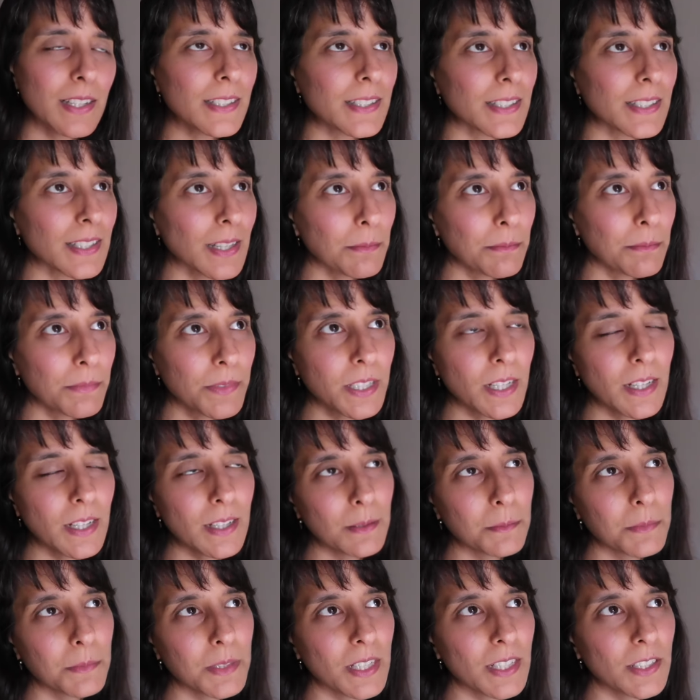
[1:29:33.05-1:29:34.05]

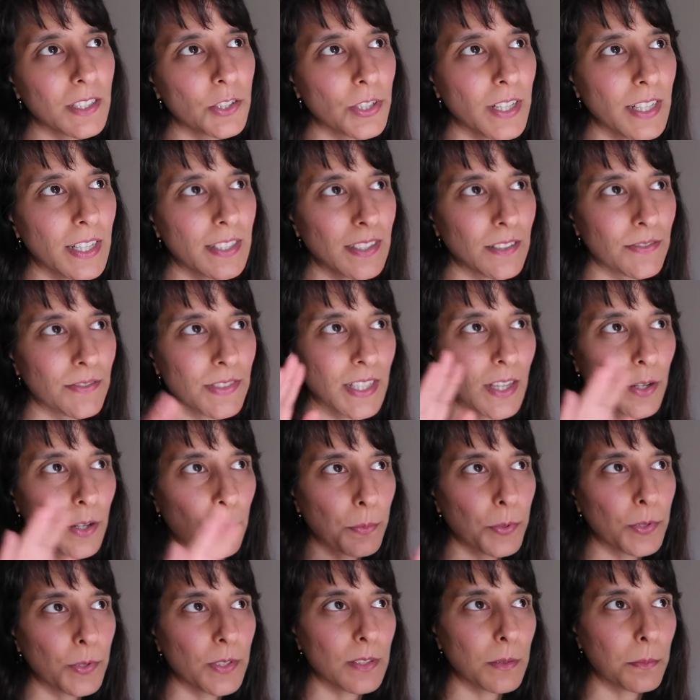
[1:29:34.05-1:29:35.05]
Sometimes I try to, if
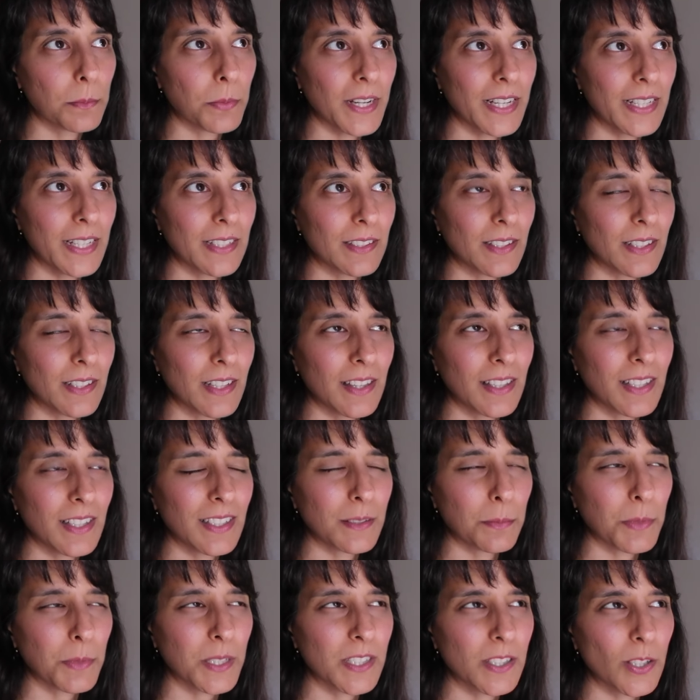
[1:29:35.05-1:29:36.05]
Saturn puts the brakes on, I
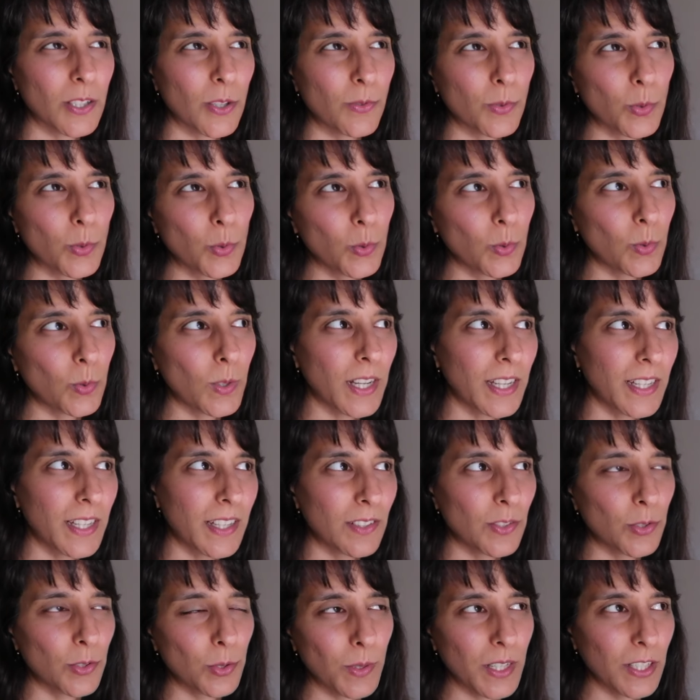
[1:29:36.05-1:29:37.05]
think to myself, oh, I
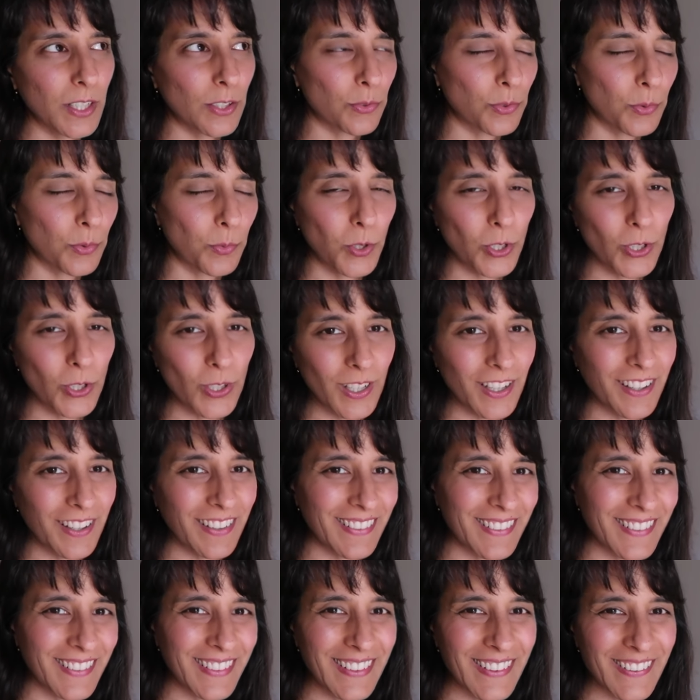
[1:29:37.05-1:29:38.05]
can do extra work
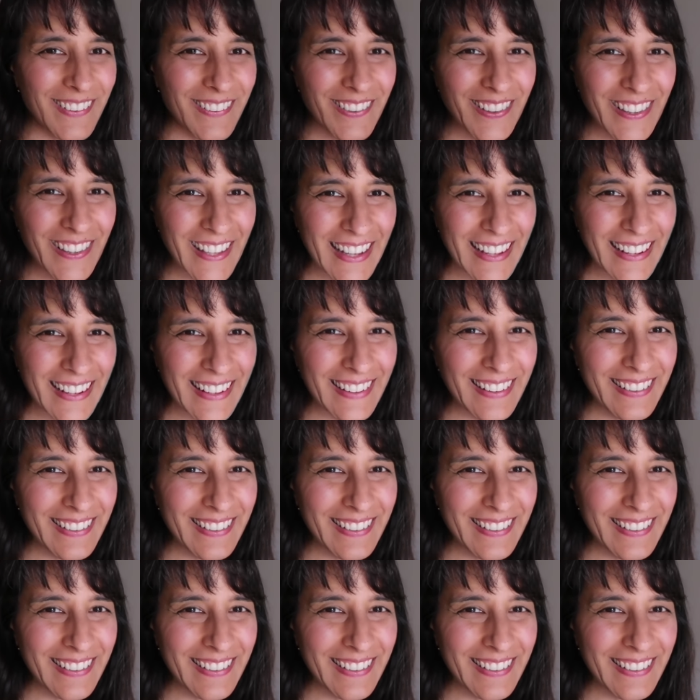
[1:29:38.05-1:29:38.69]
and, you know, all that.